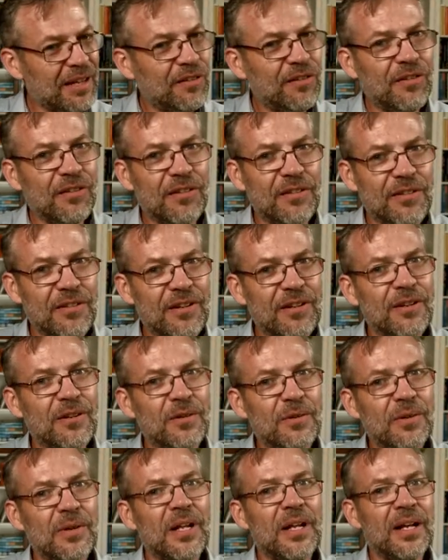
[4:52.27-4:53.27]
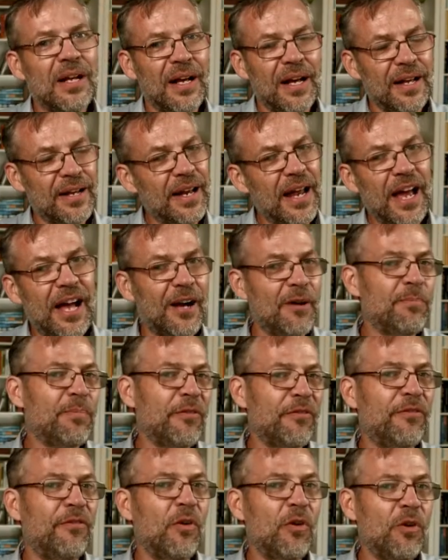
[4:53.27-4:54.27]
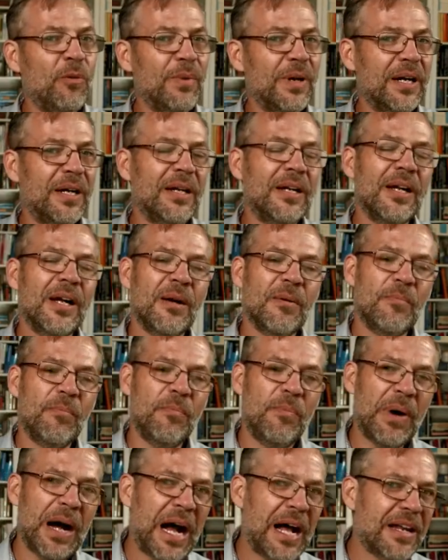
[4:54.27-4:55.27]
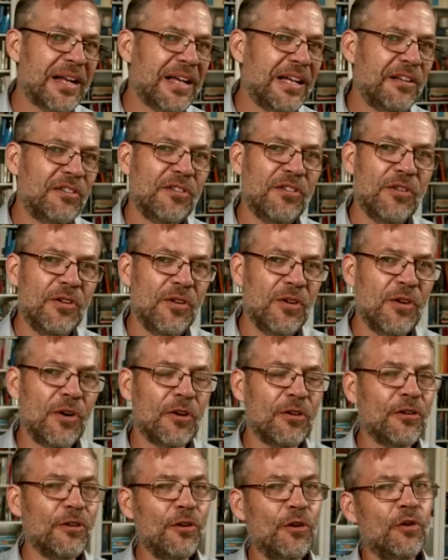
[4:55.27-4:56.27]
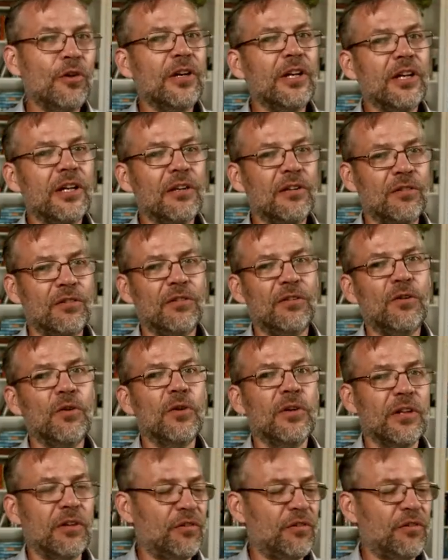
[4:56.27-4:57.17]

still an outperformer, but it's not looking as good.